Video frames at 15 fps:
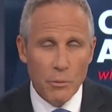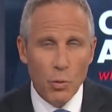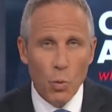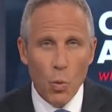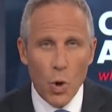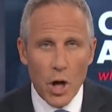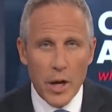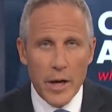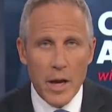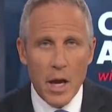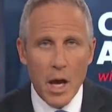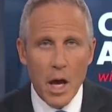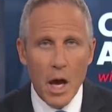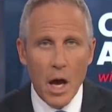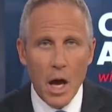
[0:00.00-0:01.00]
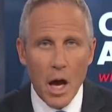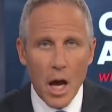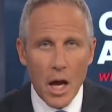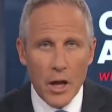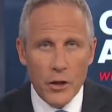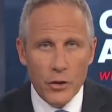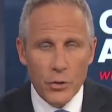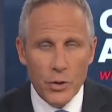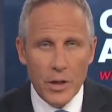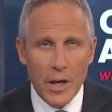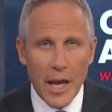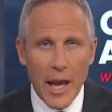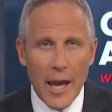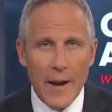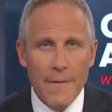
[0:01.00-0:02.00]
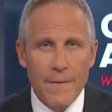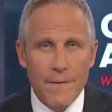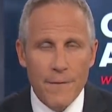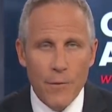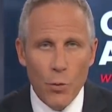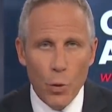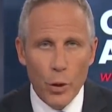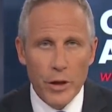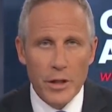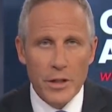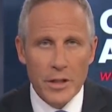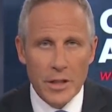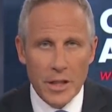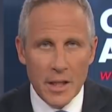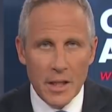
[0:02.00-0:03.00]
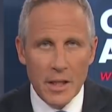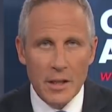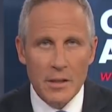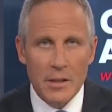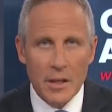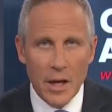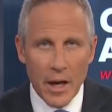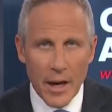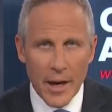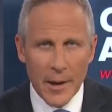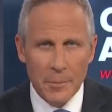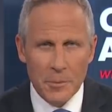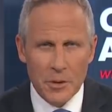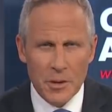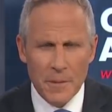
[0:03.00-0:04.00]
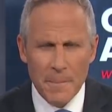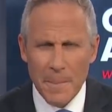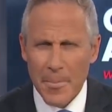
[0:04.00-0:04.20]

114 times.